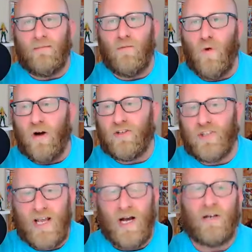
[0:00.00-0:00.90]
water
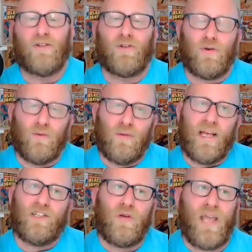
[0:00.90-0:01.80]
ski on, and certain
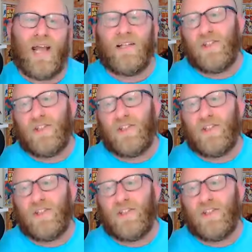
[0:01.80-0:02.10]
lakes you can't.